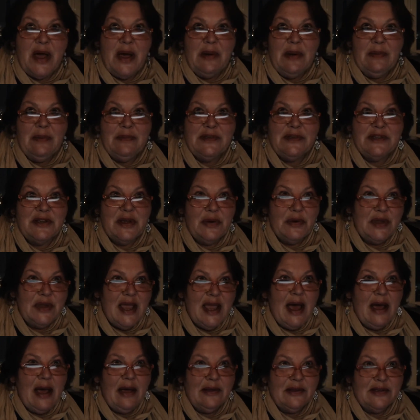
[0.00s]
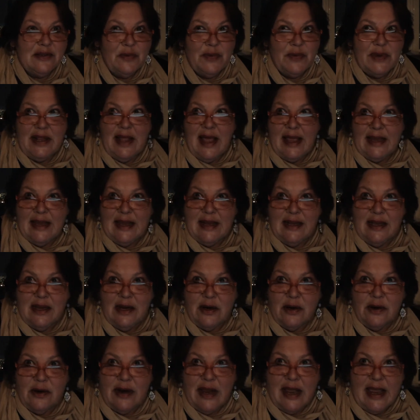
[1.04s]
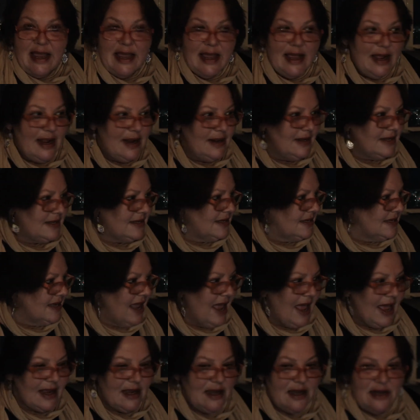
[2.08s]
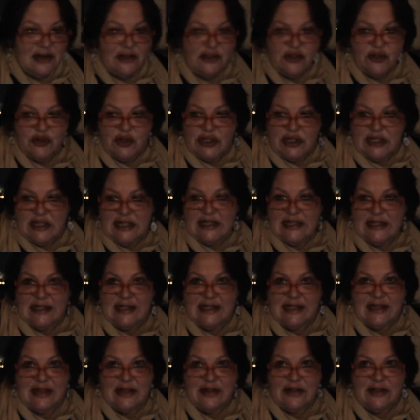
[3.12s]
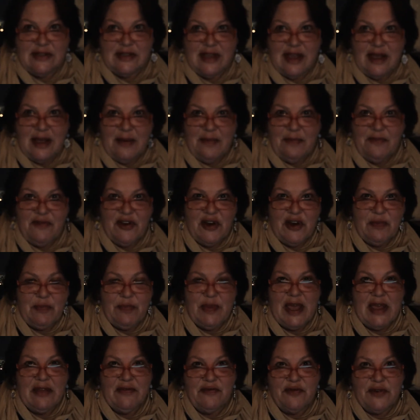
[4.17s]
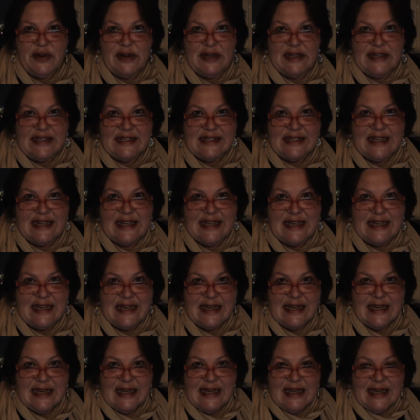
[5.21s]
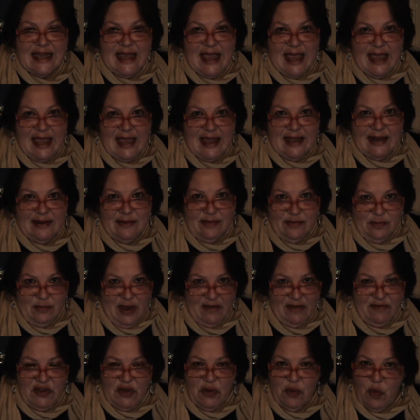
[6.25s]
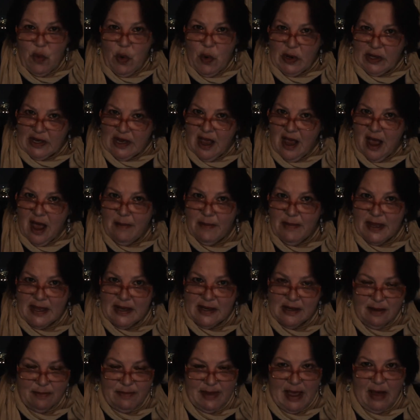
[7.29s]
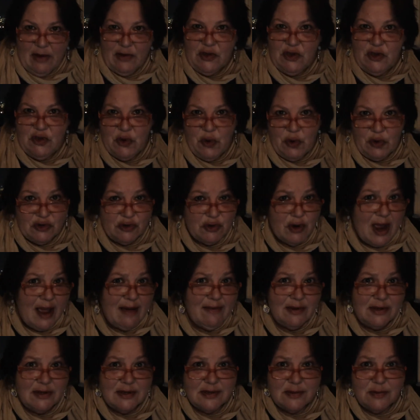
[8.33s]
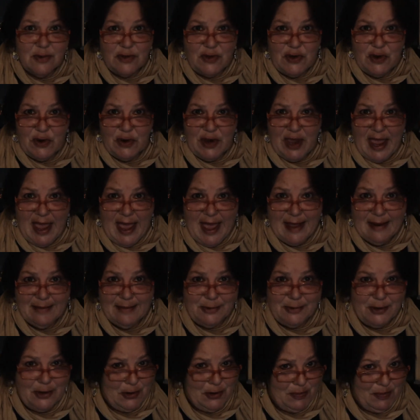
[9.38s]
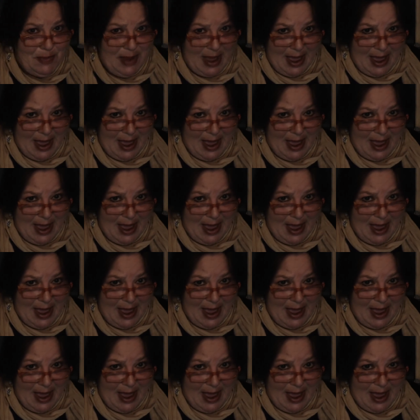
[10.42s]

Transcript: so we like it here, and this is cat country, and there's a very pet-friendly city. And if you want to comment about your travels with your cat, good or